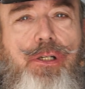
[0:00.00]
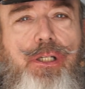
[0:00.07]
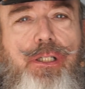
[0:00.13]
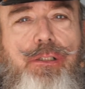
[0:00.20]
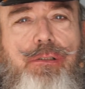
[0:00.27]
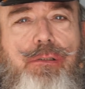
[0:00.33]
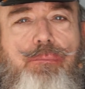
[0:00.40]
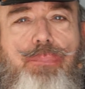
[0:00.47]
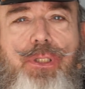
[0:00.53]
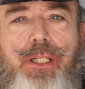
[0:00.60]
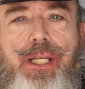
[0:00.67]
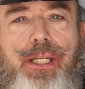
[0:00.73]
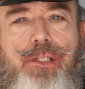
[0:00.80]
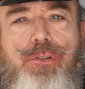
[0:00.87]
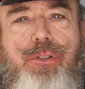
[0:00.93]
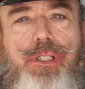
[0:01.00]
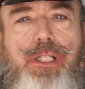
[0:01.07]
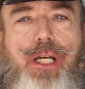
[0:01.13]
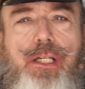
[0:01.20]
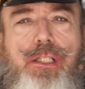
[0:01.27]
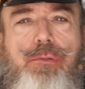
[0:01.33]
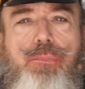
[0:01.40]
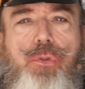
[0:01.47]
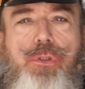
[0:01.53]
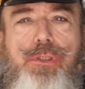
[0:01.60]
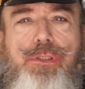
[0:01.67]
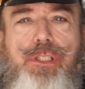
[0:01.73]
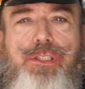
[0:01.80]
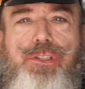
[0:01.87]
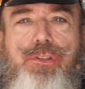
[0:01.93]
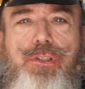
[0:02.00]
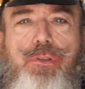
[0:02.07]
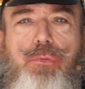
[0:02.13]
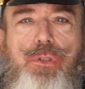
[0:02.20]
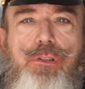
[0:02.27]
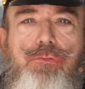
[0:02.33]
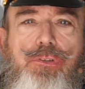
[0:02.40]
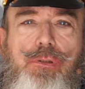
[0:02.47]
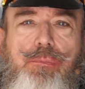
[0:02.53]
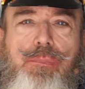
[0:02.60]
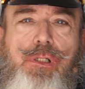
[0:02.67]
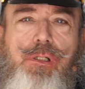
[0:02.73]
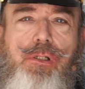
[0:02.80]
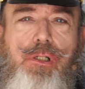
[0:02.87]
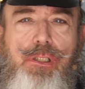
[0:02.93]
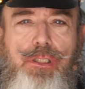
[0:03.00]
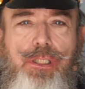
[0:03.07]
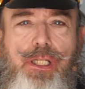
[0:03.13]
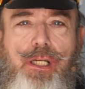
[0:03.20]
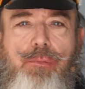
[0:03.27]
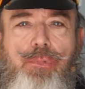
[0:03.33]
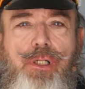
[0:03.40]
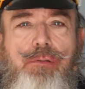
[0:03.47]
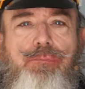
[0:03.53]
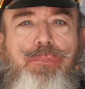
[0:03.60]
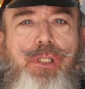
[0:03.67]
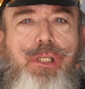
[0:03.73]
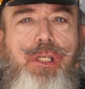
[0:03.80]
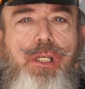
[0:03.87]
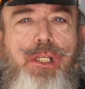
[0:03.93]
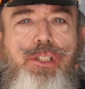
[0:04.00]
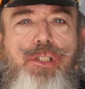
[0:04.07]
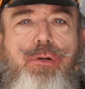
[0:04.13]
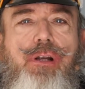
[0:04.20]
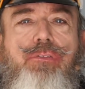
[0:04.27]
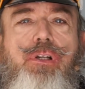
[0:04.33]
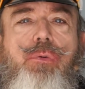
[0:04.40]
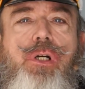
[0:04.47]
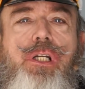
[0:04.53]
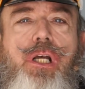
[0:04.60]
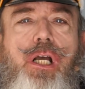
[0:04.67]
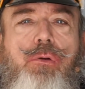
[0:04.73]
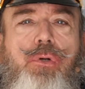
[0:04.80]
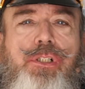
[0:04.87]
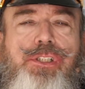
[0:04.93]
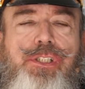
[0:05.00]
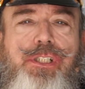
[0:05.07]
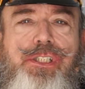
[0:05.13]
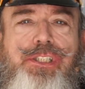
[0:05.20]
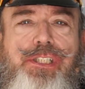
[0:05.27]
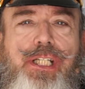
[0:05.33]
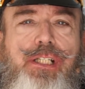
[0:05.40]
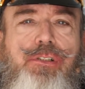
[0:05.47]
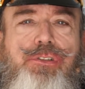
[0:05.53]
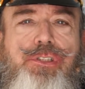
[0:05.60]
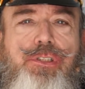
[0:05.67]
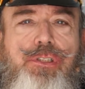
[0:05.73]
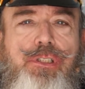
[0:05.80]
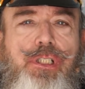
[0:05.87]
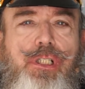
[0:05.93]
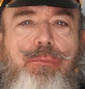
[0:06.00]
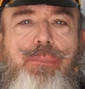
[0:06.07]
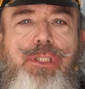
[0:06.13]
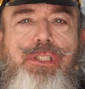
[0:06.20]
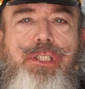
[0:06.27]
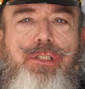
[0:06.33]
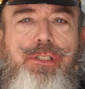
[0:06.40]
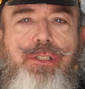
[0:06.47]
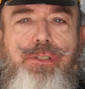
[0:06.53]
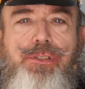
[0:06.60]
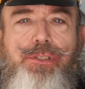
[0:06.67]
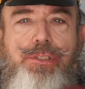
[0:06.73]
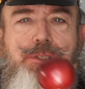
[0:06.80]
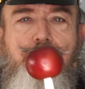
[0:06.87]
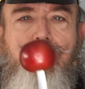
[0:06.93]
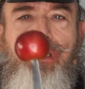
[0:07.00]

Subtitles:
on it, a plate or a cutting board that you can work from on camera. So everyone, I want you to set out your materials,